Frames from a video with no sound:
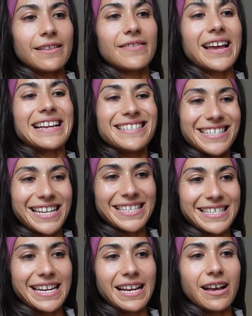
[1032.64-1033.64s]
that
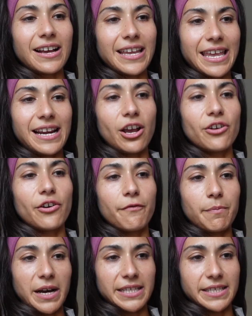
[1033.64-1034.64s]
ingesting a kilo
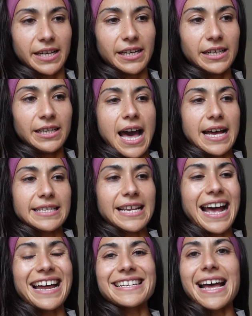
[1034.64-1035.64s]
of butter has
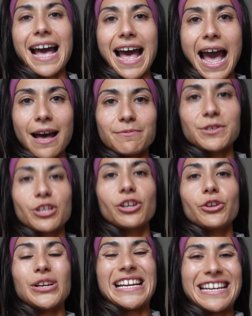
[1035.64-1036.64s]
had
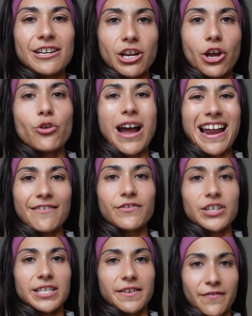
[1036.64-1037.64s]
absolutely no
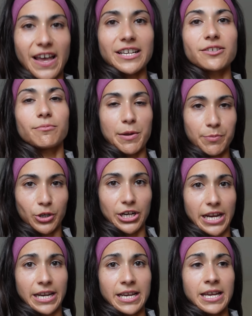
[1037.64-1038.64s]
adverse effects on my
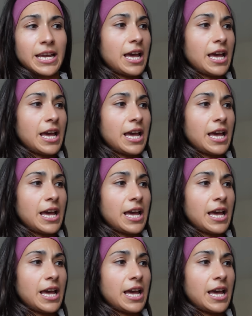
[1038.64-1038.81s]
body.